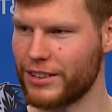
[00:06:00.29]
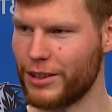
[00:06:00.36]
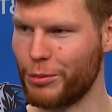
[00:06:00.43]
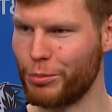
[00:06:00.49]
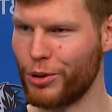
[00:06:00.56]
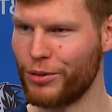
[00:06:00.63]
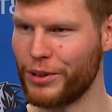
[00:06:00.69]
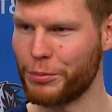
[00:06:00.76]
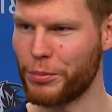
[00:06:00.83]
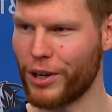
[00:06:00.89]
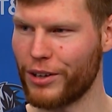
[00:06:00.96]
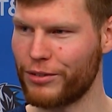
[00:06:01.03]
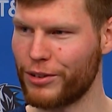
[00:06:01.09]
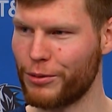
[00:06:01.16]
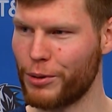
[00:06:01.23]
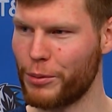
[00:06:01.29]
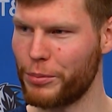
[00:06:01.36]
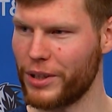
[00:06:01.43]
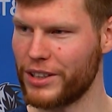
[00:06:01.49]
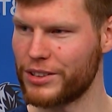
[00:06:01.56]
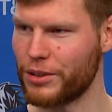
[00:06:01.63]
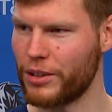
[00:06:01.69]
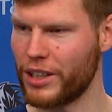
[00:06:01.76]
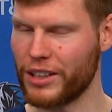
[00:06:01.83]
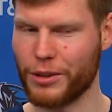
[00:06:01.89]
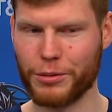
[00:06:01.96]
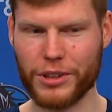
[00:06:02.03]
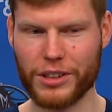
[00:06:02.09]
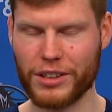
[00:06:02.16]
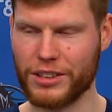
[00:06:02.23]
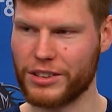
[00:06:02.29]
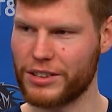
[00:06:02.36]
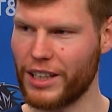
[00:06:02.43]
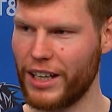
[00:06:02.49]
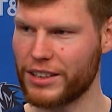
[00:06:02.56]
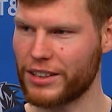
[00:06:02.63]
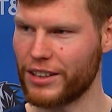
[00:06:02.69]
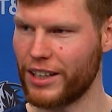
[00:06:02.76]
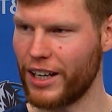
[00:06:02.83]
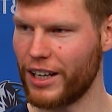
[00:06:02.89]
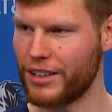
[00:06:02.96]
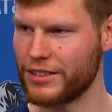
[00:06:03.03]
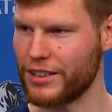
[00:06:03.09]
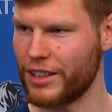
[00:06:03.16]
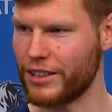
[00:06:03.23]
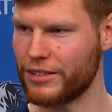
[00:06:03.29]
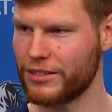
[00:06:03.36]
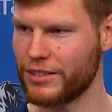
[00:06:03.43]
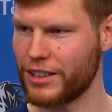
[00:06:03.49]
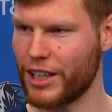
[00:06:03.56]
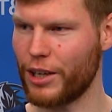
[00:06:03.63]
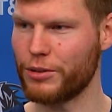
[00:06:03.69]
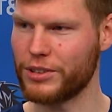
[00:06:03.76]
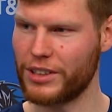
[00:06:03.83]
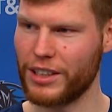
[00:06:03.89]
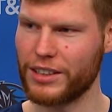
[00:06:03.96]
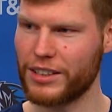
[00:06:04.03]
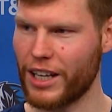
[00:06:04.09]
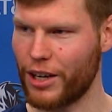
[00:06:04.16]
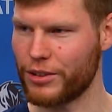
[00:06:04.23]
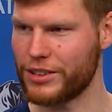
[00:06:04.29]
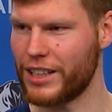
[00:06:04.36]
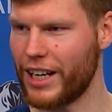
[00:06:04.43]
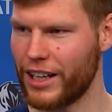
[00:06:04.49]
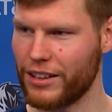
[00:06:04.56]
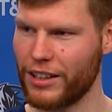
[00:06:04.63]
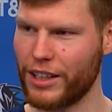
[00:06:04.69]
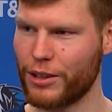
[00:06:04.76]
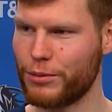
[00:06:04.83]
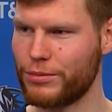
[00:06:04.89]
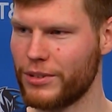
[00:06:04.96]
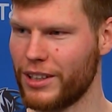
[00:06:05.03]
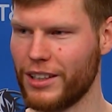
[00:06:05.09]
the moving part from one place to another, when you can just ask a guy, it's like, how's this, how's that, like,